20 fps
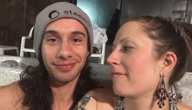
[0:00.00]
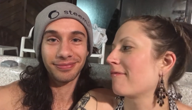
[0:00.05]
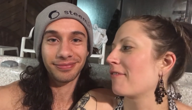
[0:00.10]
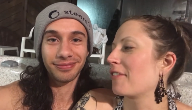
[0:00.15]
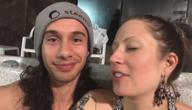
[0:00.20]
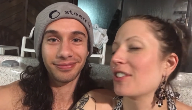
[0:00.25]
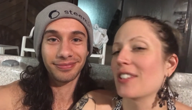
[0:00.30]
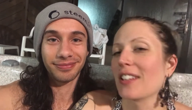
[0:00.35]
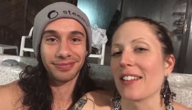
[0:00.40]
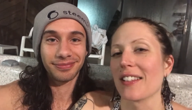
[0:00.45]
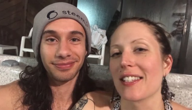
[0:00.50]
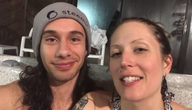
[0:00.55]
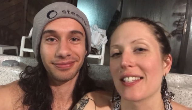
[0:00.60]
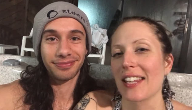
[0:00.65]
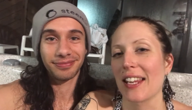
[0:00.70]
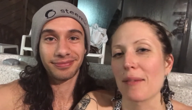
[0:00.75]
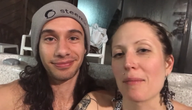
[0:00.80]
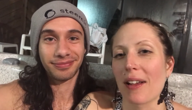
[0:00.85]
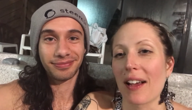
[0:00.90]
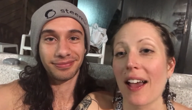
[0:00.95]
Speaker 1: first on
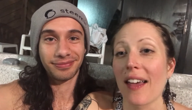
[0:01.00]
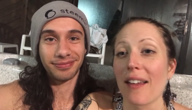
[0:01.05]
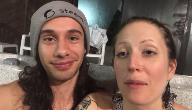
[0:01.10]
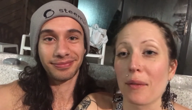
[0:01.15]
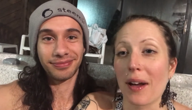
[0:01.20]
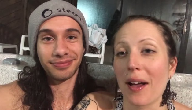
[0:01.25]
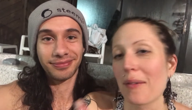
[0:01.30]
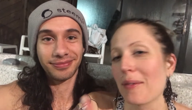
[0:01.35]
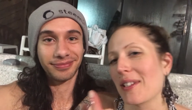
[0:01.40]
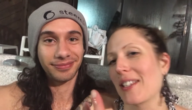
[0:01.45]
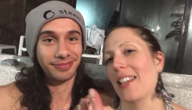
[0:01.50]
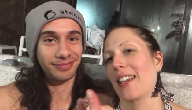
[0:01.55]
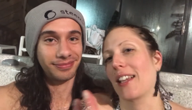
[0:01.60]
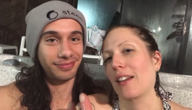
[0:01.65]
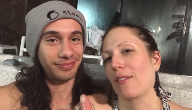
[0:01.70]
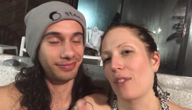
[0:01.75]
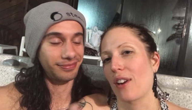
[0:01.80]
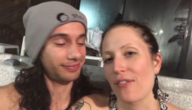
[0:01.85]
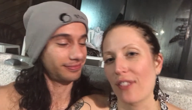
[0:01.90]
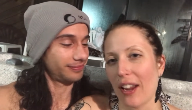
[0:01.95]
Steem, but I, I was
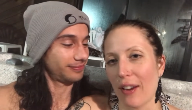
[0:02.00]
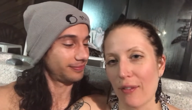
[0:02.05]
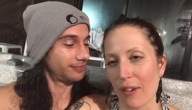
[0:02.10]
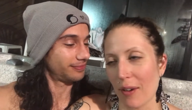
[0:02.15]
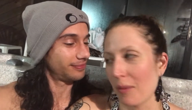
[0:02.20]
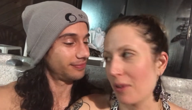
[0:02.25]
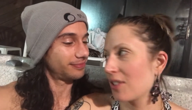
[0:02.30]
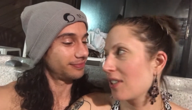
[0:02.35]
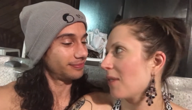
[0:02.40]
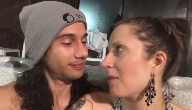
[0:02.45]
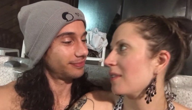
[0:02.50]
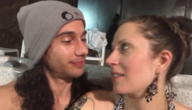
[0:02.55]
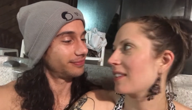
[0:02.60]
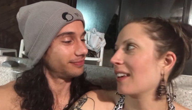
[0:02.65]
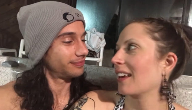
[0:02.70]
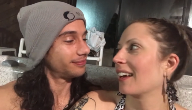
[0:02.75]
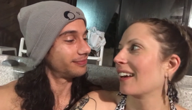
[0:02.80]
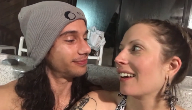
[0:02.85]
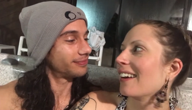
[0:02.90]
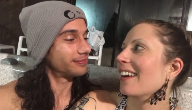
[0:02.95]
thinking of our favorite, which I would
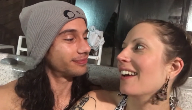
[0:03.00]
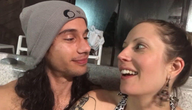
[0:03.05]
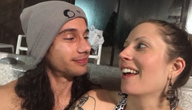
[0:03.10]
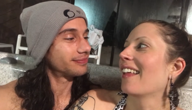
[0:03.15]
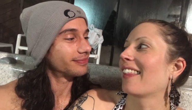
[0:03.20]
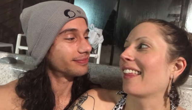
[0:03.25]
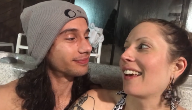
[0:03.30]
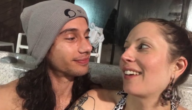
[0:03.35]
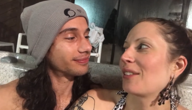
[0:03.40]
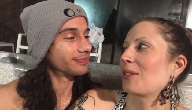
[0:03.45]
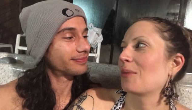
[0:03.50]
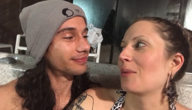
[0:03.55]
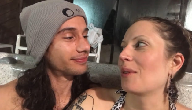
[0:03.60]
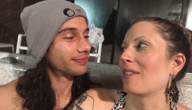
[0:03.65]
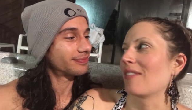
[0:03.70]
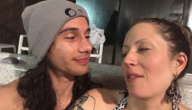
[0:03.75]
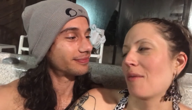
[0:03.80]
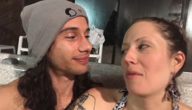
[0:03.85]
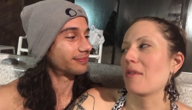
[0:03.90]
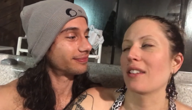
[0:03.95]
think like the
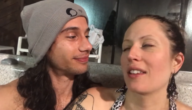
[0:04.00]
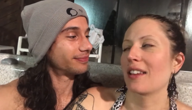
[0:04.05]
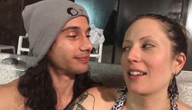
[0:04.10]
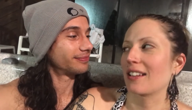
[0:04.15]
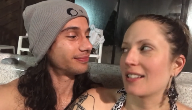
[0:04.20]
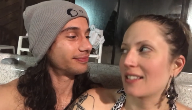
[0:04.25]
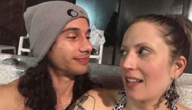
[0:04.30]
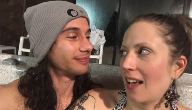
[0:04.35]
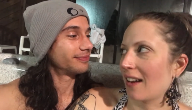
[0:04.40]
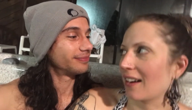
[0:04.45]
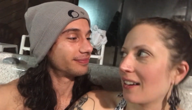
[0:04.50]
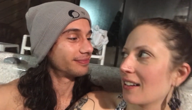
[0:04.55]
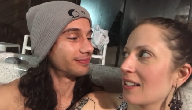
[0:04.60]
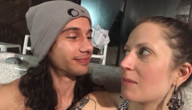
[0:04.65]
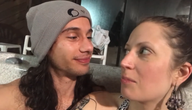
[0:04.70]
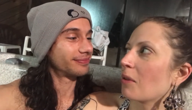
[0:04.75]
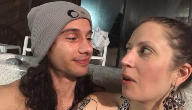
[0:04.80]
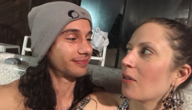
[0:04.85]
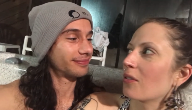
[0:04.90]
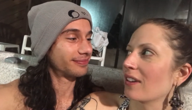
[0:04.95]
one that really excited us
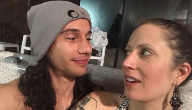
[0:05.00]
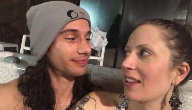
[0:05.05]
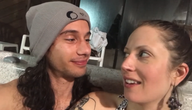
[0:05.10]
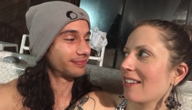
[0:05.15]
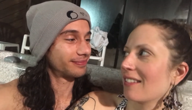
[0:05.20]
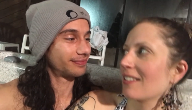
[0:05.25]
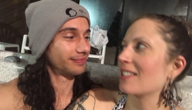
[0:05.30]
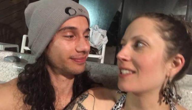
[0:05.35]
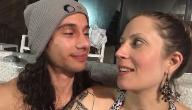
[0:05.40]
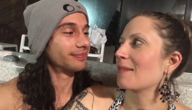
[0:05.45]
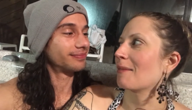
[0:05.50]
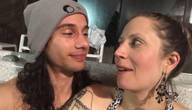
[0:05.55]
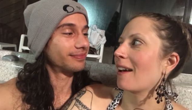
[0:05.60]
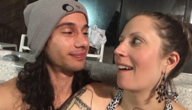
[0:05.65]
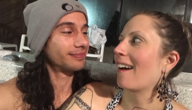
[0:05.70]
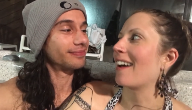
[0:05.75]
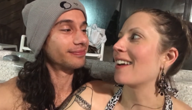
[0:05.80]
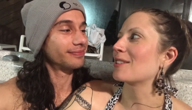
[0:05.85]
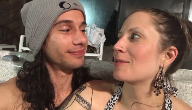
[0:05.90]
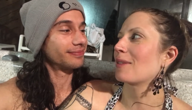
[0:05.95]
both, and he could see my
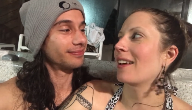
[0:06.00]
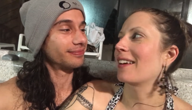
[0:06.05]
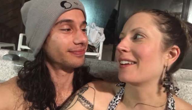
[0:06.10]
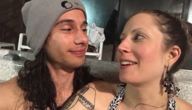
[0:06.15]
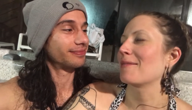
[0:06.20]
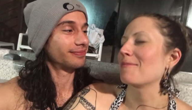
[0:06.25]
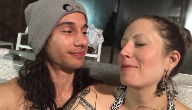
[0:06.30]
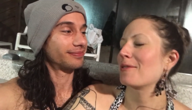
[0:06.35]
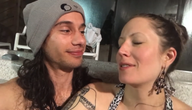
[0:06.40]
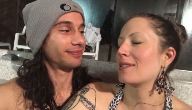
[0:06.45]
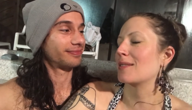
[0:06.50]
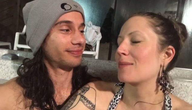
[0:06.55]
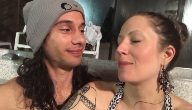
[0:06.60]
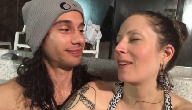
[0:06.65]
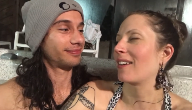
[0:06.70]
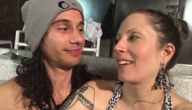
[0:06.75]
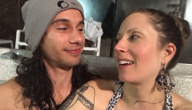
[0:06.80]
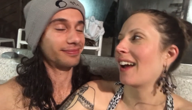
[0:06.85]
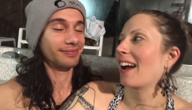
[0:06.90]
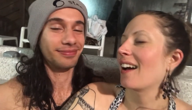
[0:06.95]
eyes light up was
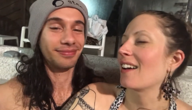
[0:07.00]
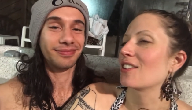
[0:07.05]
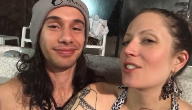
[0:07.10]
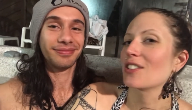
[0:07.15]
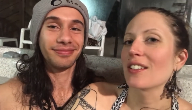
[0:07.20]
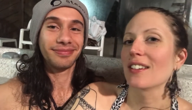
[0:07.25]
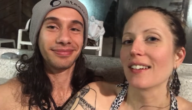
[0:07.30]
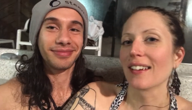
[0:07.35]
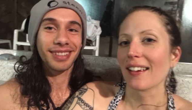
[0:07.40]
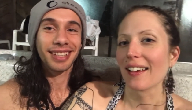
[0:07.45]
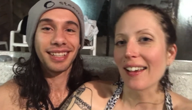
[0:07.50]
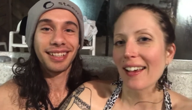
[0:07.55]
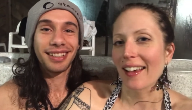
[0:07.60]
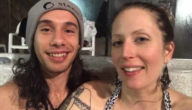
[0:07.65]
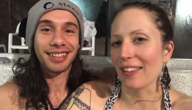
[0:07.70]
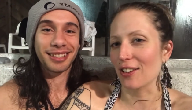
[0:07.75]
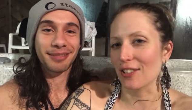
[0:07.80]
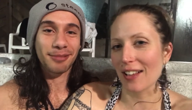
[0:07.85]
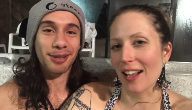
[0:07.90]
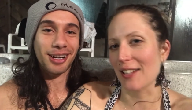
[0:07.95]
Smart Cash.
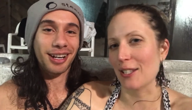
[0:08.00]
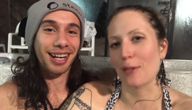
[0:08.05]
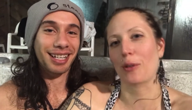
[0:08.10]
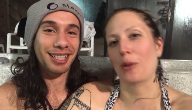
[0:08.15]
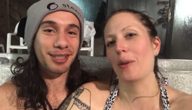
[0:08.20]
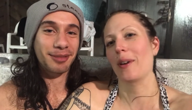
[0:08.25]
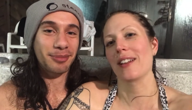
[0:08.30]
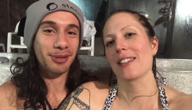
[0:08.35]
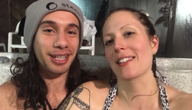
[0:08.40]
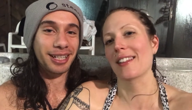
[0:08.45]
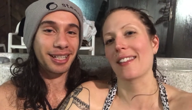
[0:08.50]
And there's Smart lots of coins